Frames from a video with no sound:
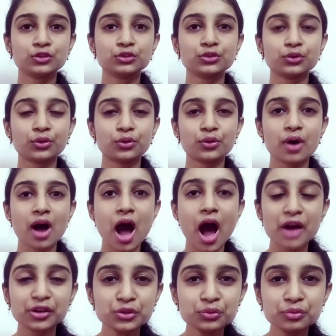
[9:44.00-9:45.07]
So,
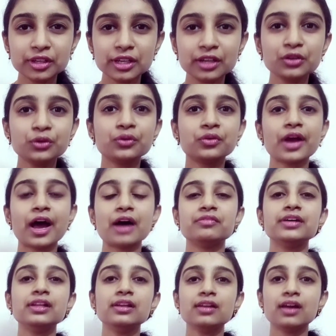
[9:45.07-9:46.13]
are you willing to
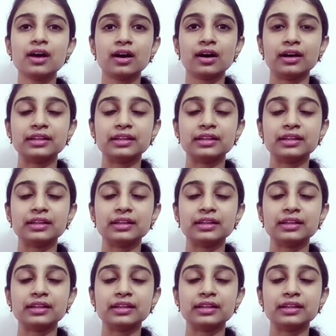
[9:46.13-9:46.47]
travel?